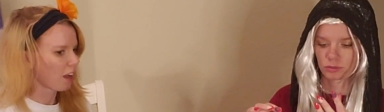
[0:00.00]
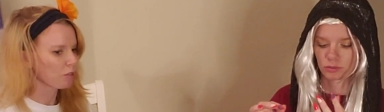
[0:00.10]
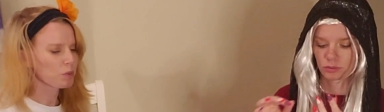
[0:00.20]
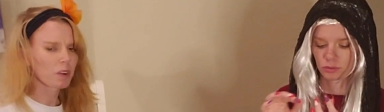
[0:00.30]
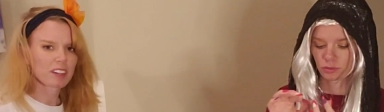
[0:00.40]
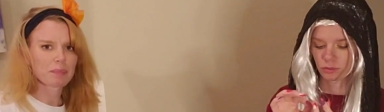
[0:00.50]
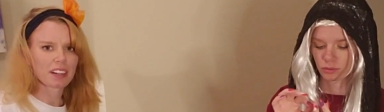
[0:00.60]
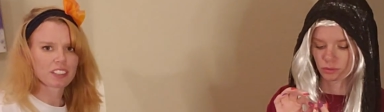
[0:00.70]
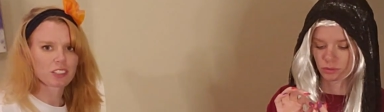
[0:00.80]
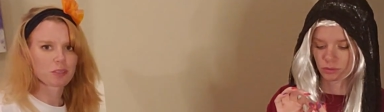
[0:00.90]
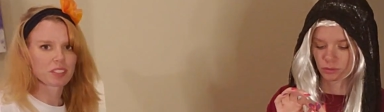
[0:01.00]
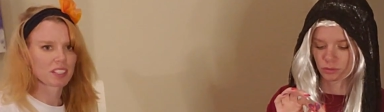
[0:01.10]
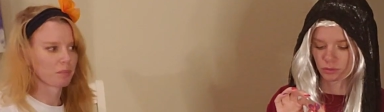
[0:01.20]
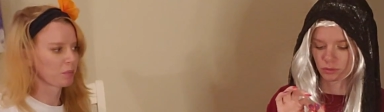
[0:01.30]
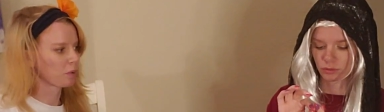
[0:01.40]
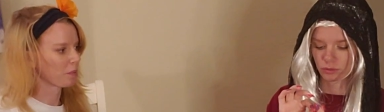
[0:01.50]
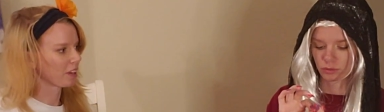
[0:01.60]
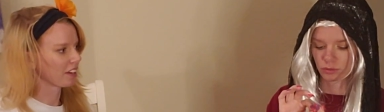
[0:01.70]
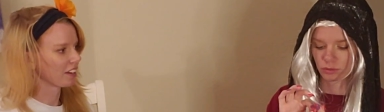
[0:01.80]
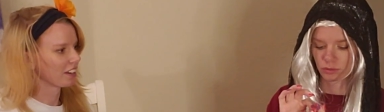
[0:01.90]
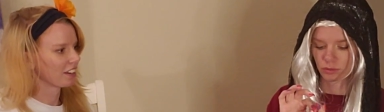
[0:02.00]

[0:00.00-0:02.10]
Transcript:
Speaker 1: was worried mine's too simple, but